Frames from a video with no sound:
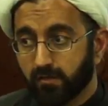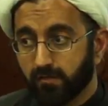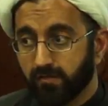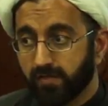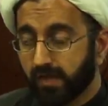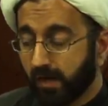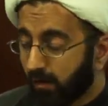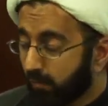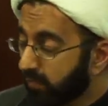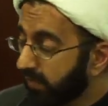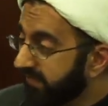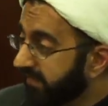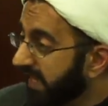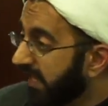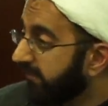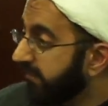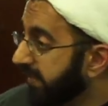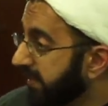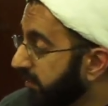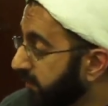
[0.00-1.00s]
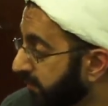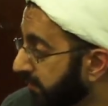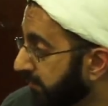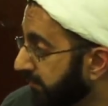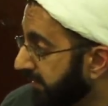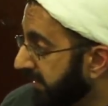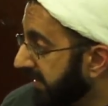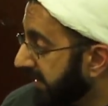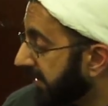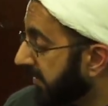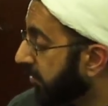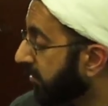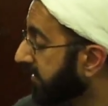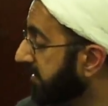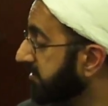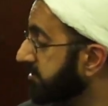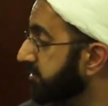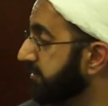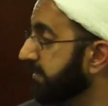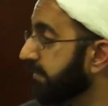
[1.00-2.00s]
that are with every human being, and
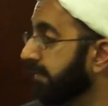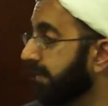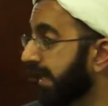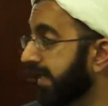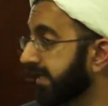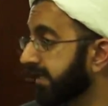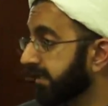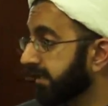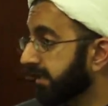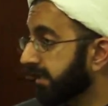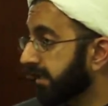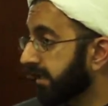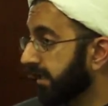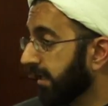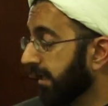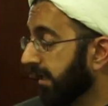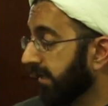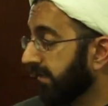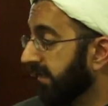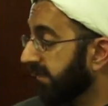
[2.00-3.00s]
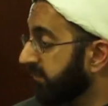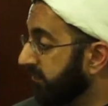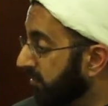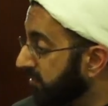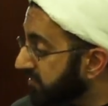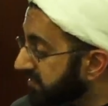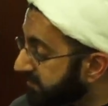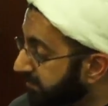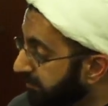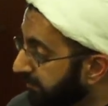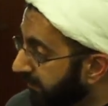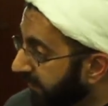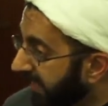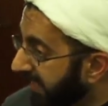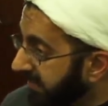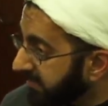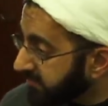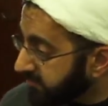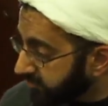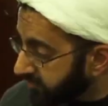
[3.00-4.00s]
according to riwayah, that those
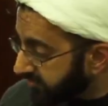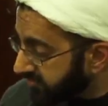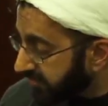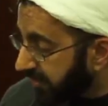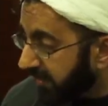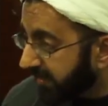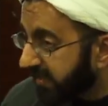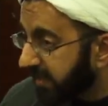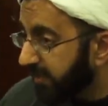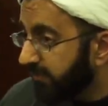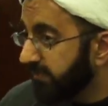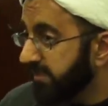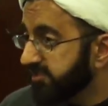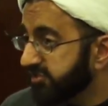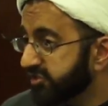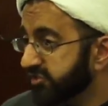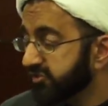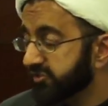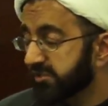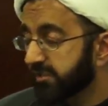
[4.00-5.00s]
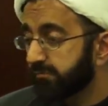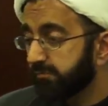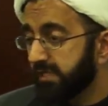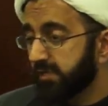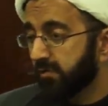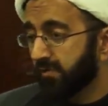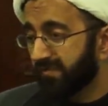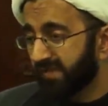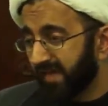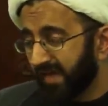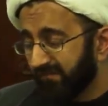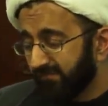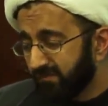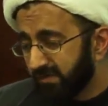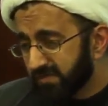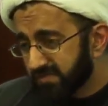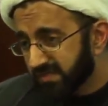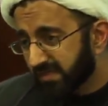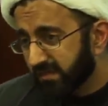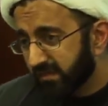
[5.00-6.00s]
angels are commissioned to be with
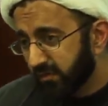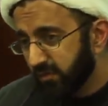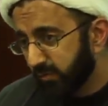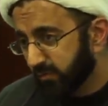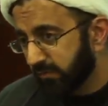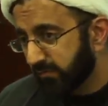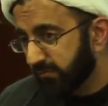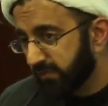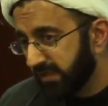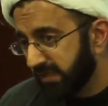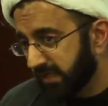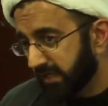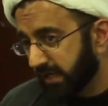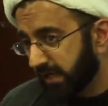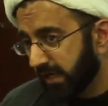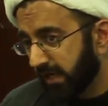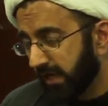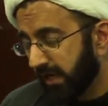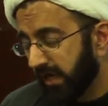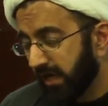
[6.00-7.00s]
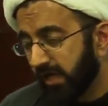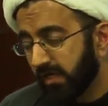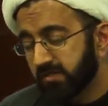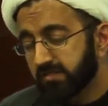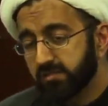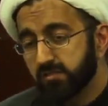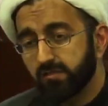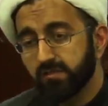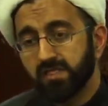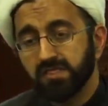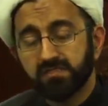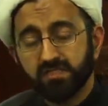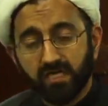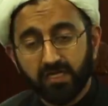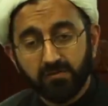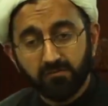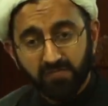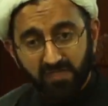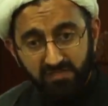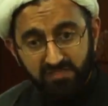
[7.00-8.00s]
every single human being until the
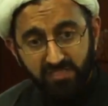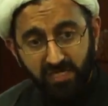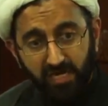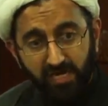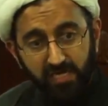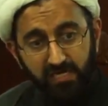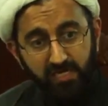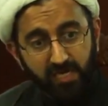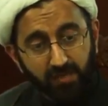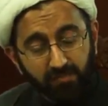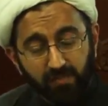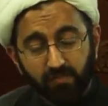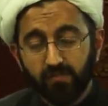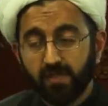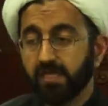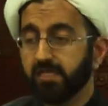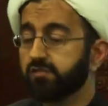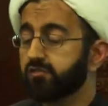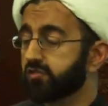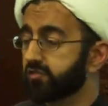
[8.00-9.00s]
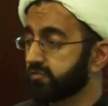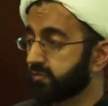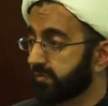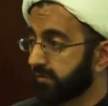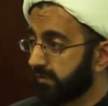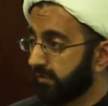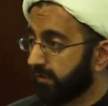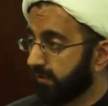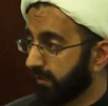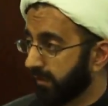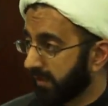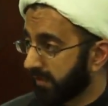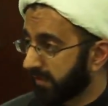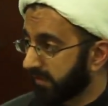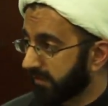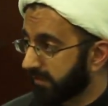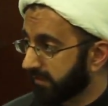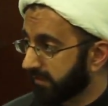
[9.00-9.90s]
time they die, and then the angels will go away.